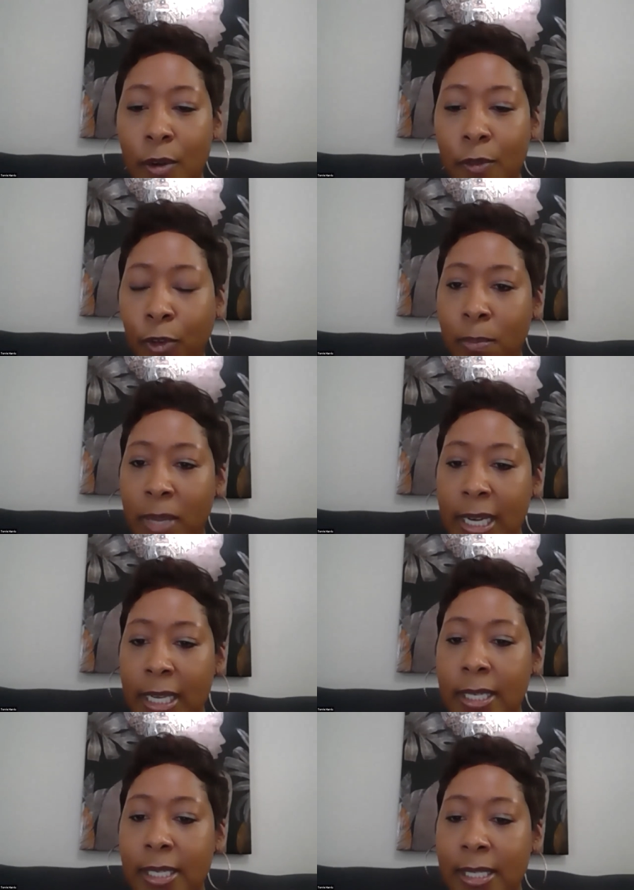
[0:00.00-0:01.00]
For
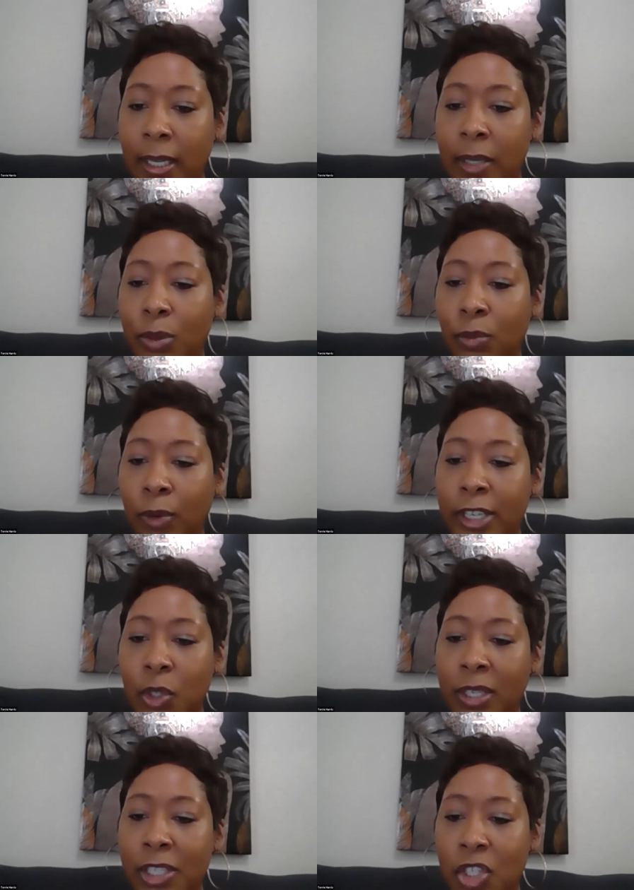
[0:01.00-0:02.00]
many, dealing with
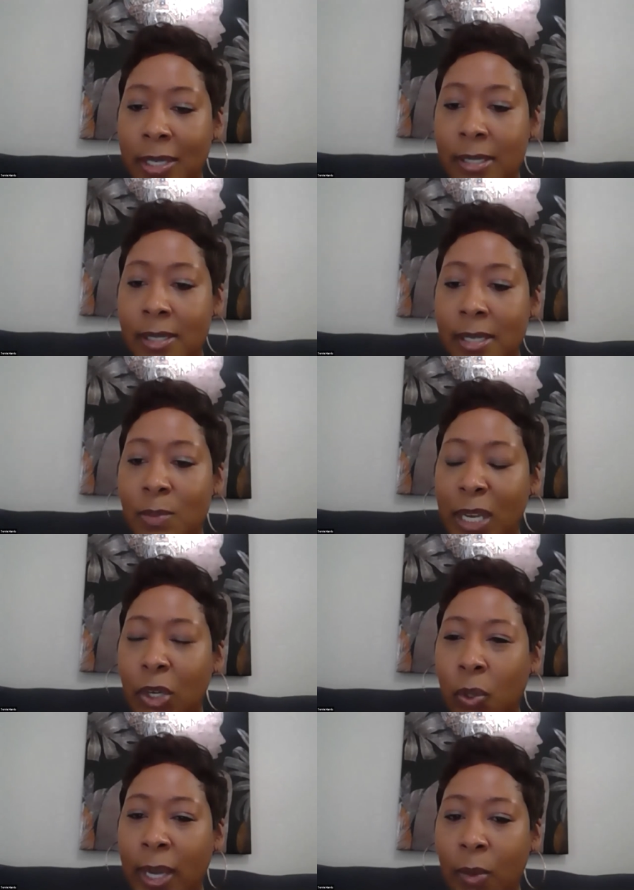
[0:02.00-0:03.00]
racial injustices may
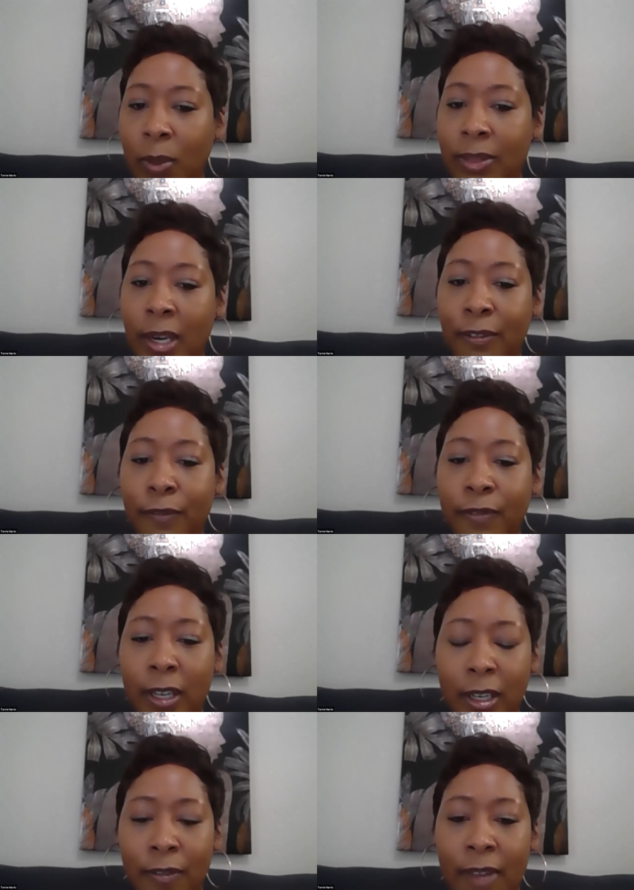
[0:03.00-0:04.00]
create within a
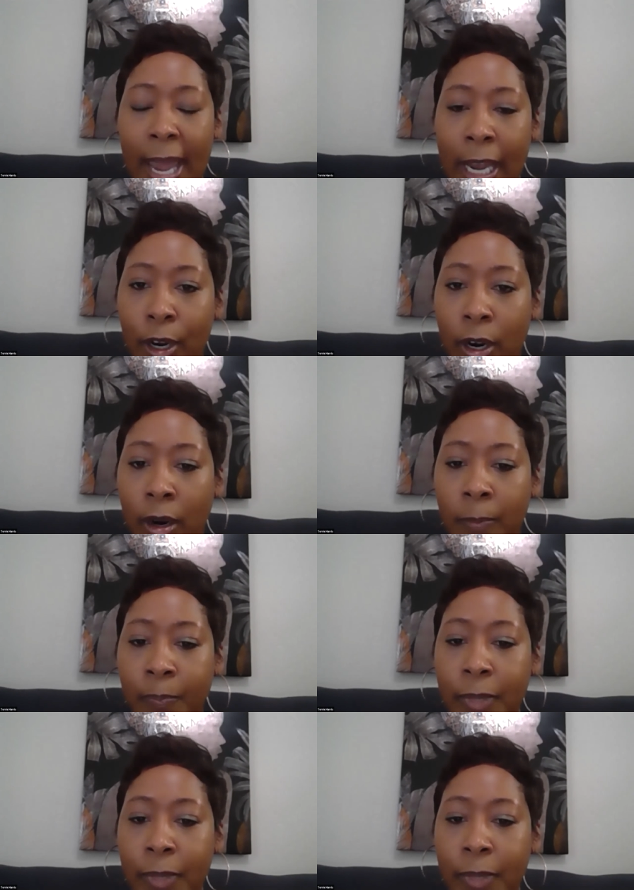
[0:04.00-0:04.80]
feeling of anger,